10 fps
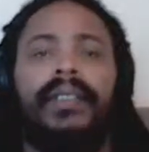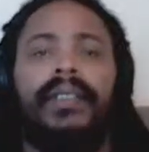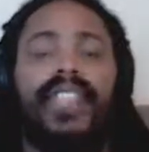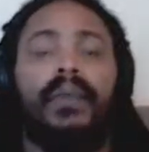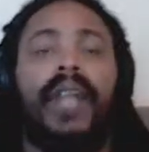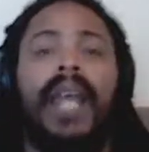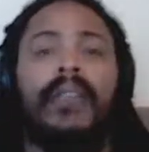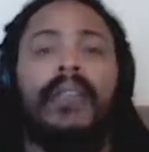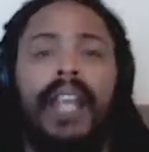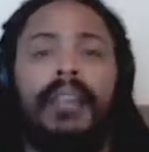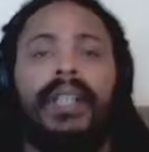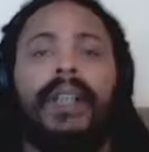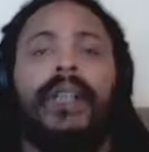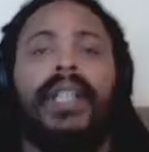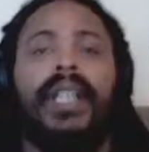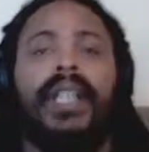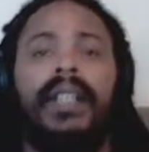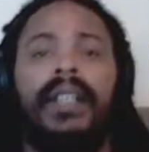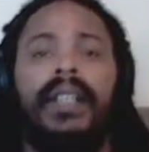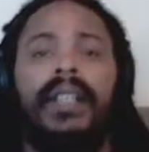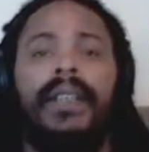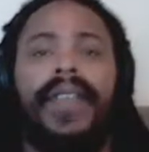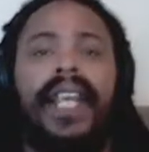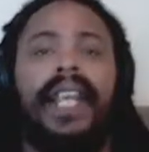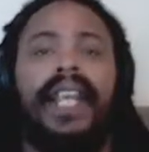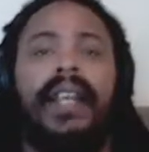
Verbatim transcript: That's what I would rather be doing than